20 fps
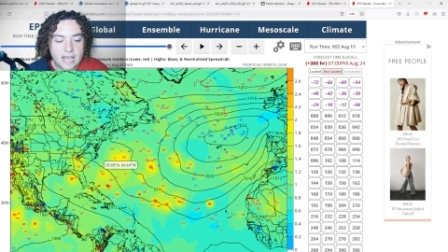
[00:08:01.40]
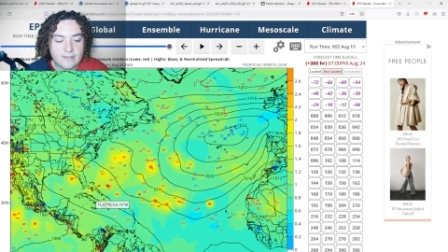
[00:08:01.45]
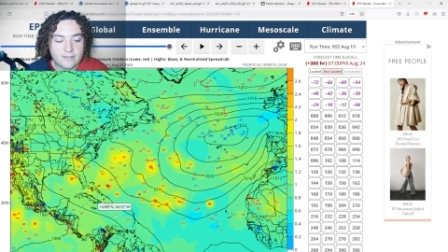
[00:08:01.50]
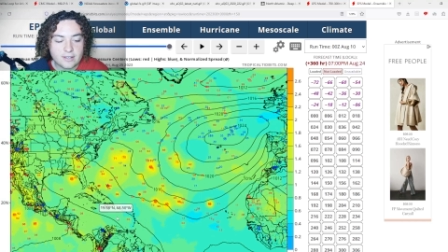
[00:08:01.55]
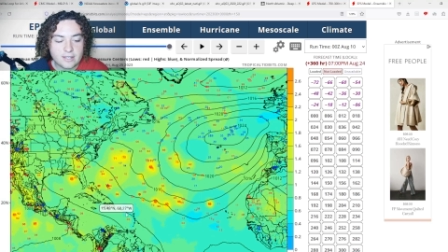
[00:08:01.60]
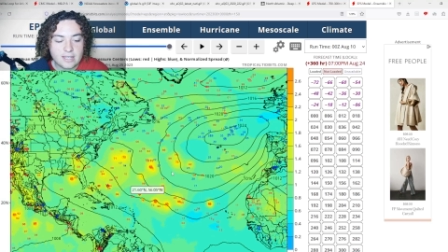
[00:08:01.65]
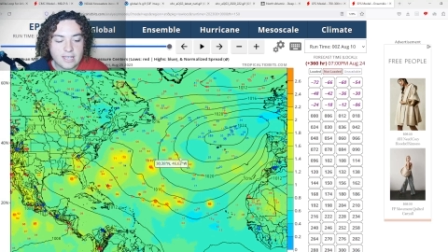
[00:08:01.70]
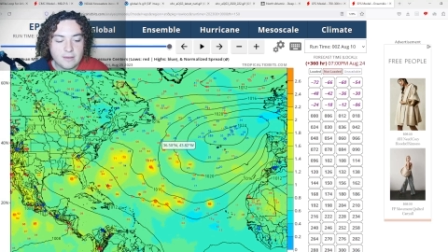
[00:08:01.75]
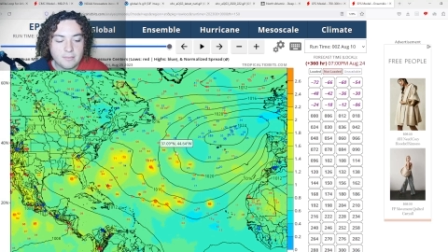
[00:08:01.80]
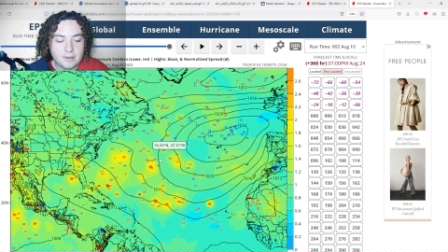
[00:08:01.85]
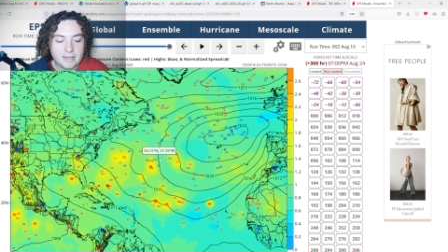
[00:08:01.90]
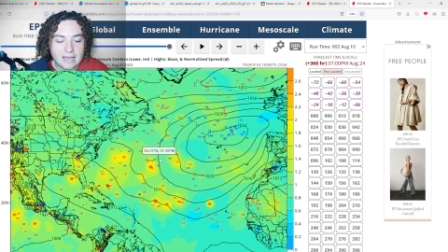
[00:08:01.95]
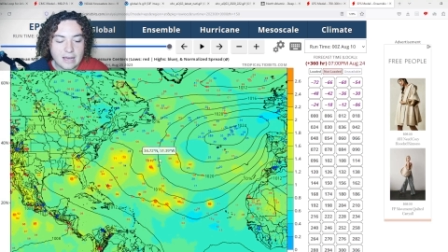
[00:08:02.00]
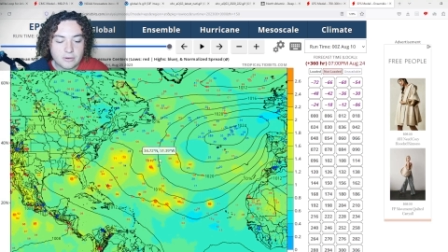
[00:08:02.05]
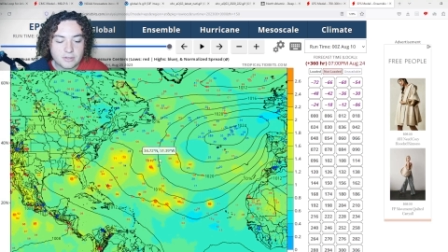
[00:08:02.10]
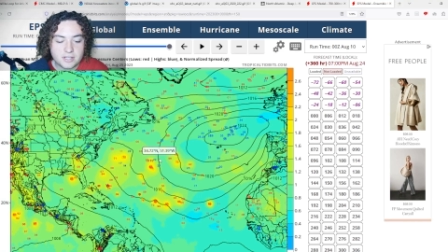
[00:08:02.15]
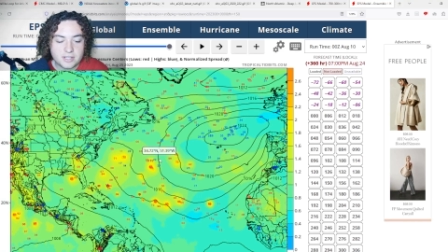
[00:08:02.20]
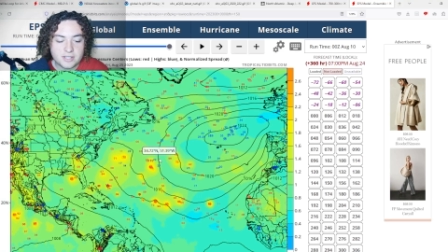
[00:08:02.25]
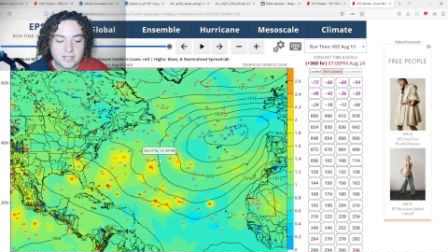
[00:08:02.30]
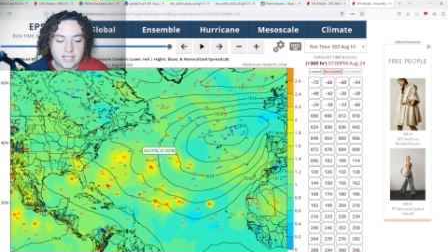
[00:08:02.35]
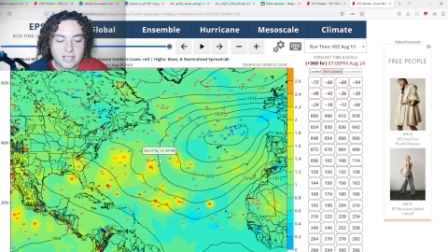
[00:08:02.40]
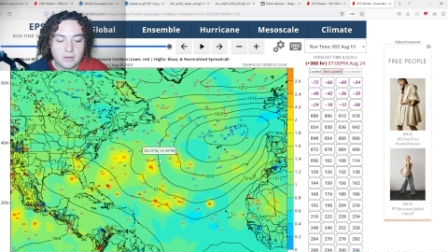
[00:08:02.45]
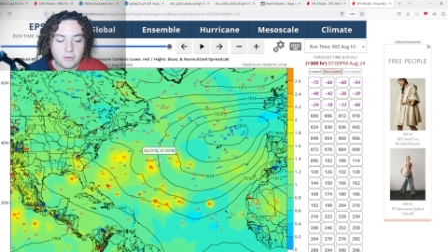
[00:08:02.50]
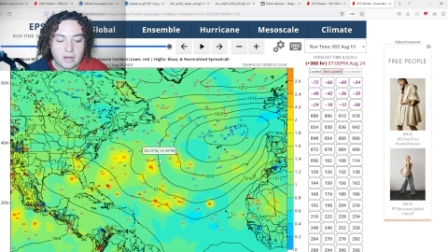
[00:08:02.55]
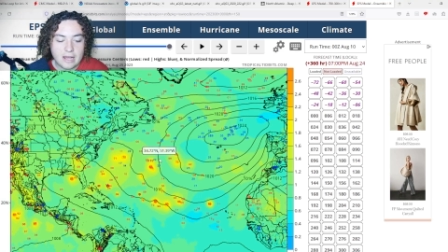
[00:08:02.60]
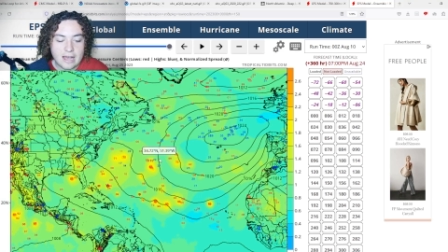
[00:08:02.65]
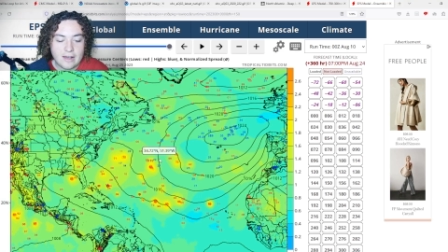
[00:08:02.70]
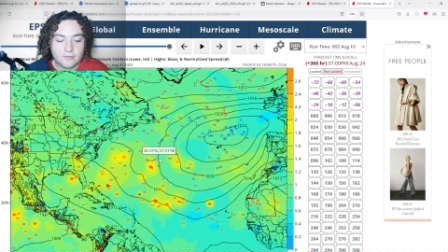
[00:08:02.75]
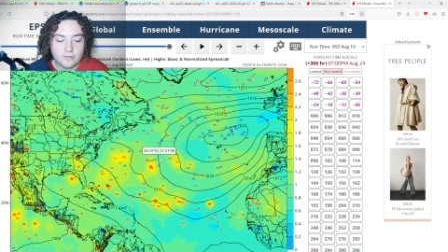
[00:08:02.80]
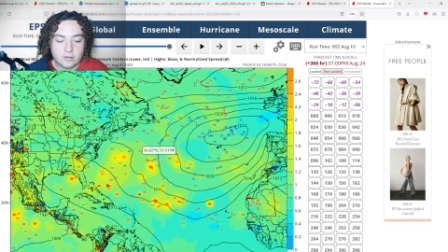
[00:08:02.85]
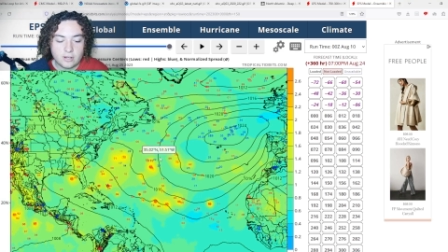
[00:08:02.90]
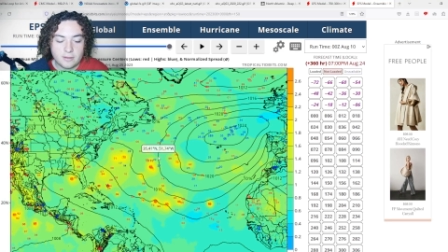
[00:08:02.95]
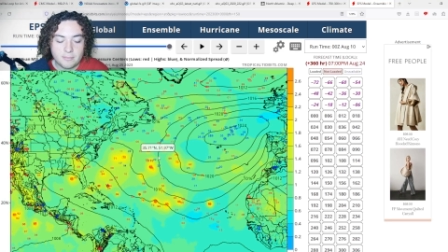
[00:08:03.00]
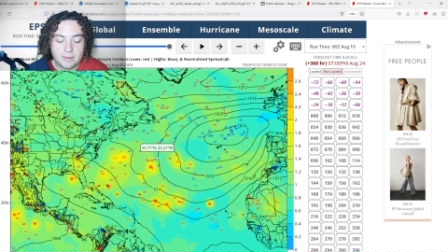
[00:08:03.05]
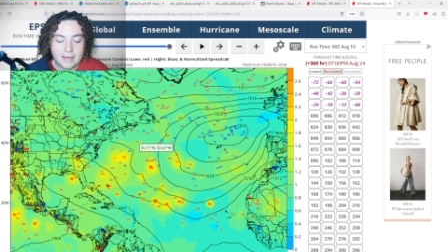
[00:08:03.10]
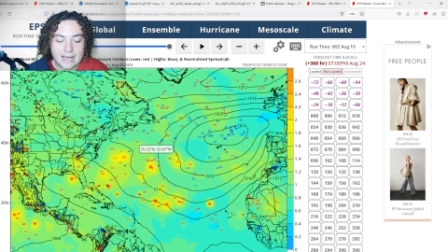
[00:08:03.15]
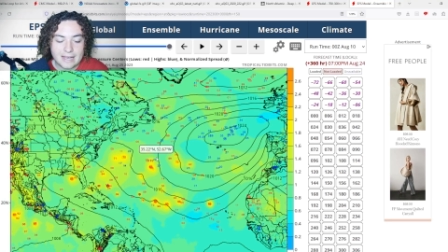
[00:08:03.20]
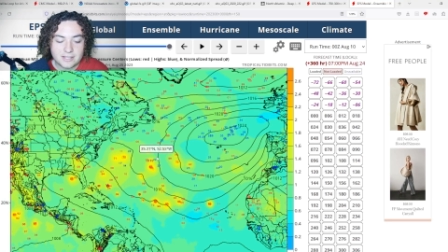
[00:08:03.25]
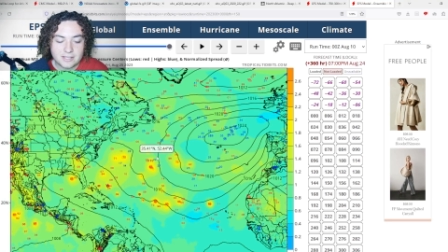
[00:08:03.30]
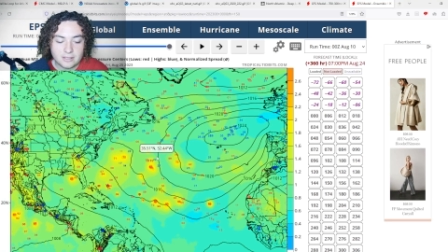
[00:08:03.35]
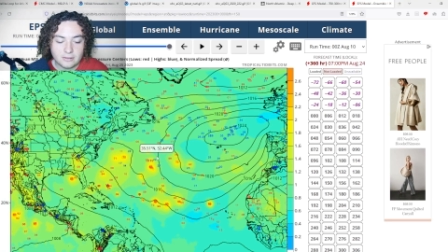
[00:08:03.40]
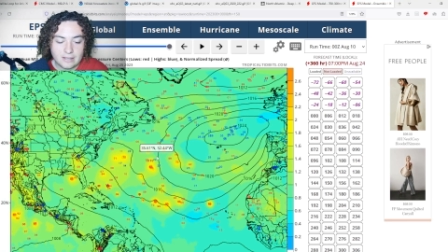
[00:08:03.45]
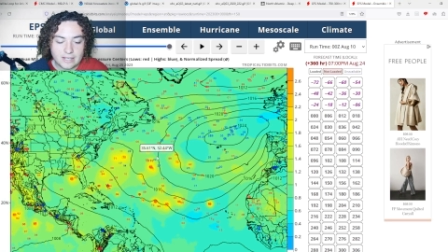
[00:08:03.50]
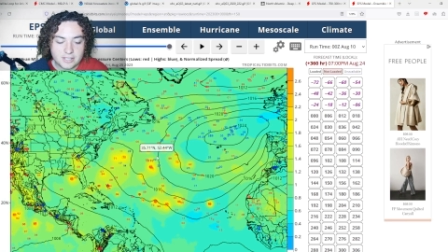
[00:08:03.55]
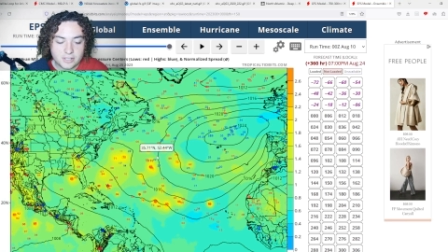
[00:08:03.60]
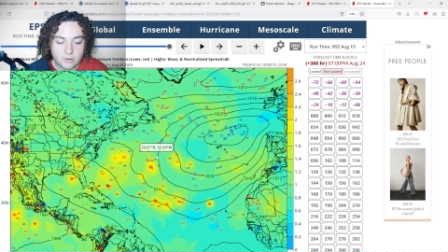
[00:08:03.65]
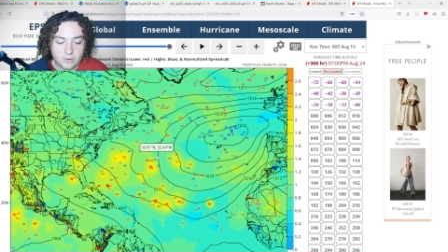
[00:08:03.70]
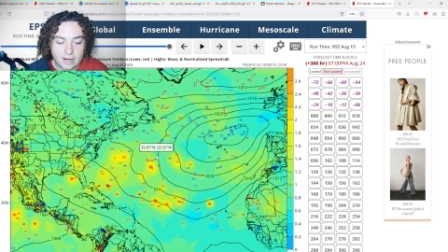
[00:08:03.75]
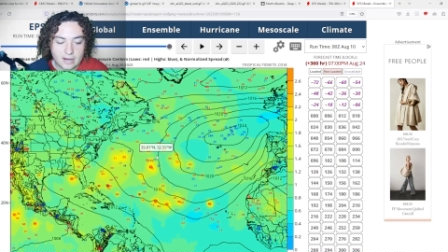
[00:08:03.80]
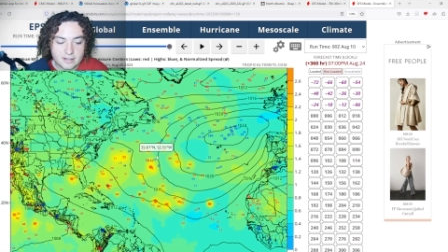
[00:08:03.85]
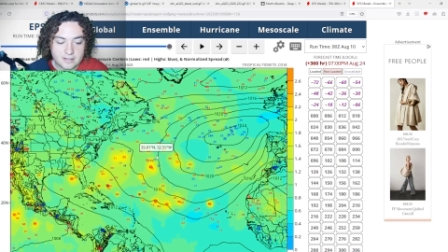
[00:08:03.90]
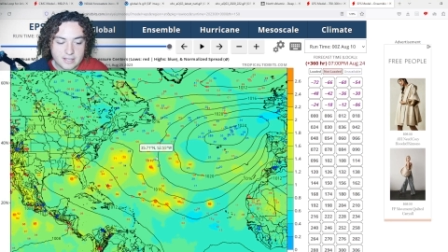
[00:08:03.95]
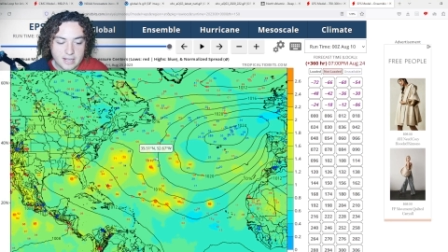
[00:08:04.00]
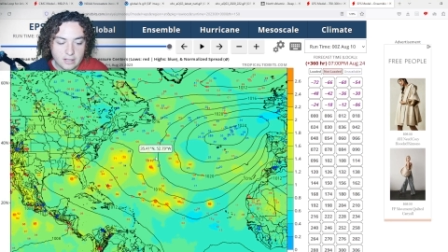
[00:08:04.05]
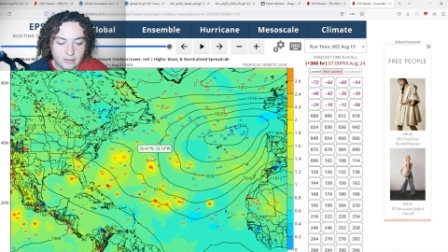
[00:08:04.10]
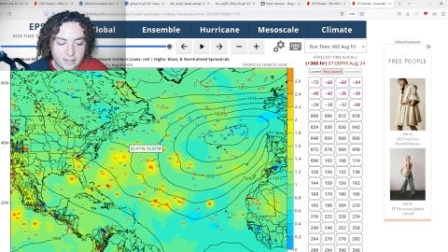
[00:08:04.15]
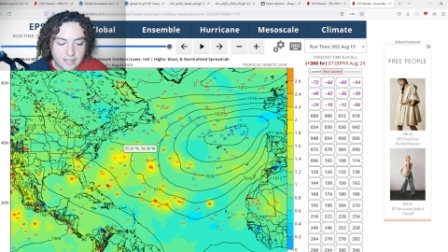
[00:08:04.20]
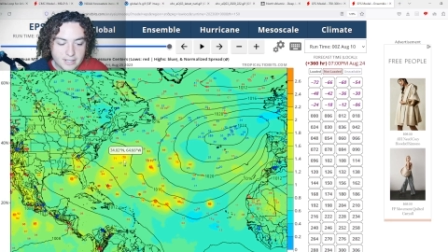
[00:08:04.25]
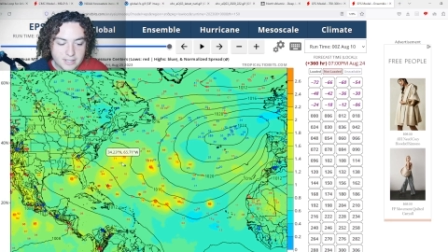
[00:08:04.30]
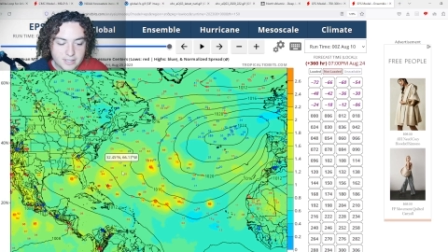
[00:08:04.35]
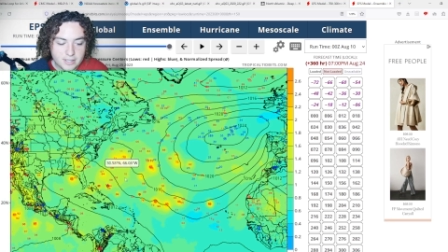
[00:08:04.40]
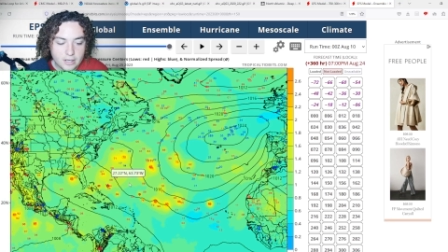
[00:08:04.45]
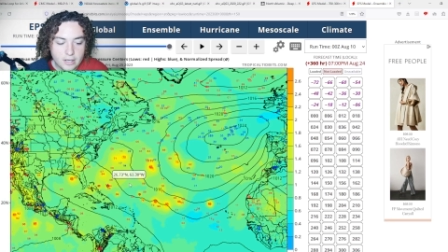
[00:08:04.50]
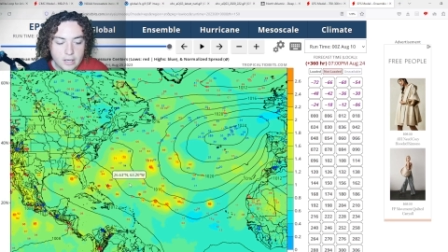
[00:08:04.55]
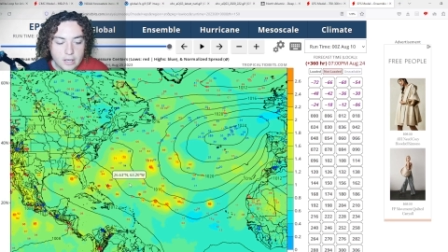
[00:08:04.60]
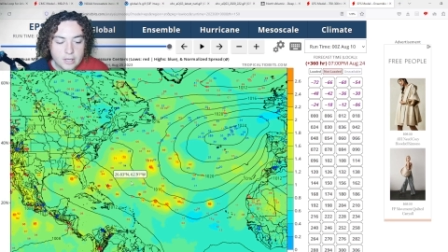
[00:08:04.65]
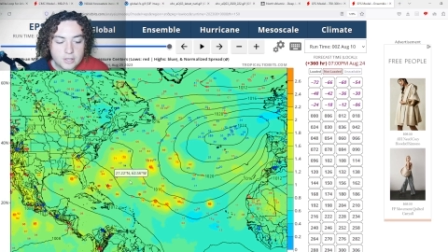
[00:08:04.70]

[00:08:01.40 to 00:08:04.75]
have it keeping out to sea after it impacts the Lesser Antilles.